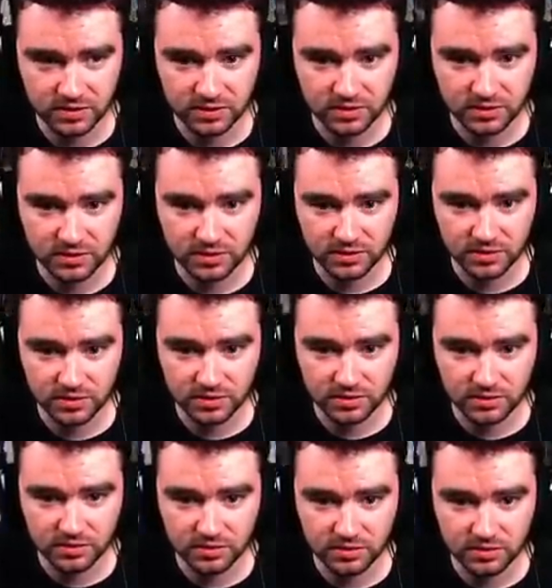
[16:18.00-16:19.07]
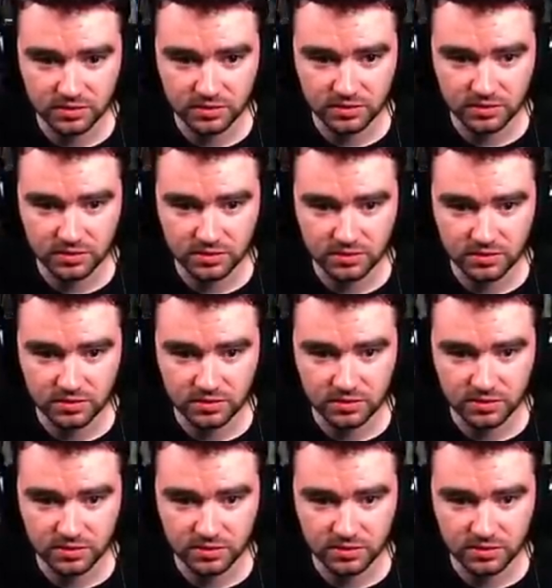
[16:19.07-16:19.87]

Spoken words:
Nobody speaks.